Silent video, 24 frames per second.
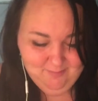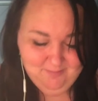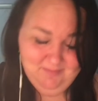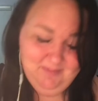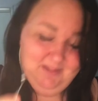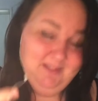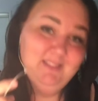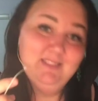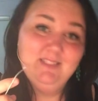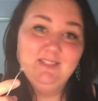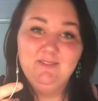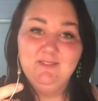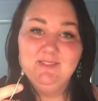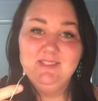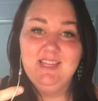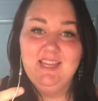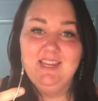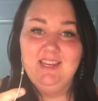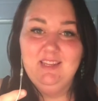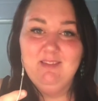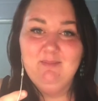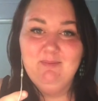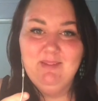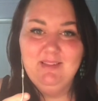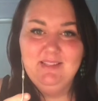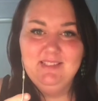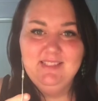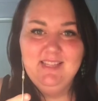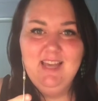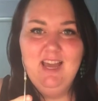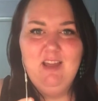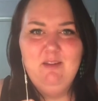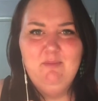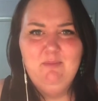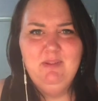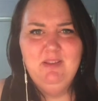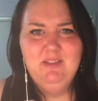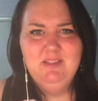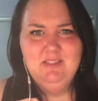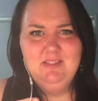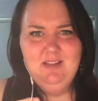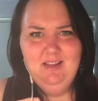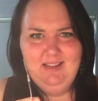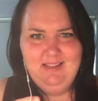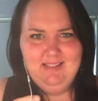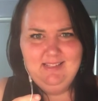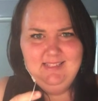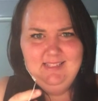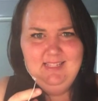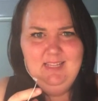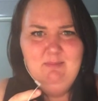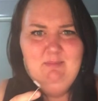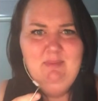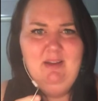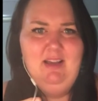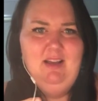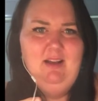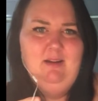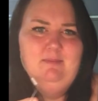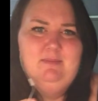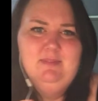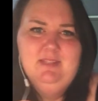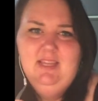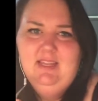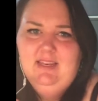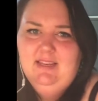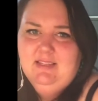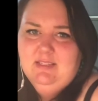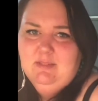Because I was getting a bit sad because I can see my arms are getting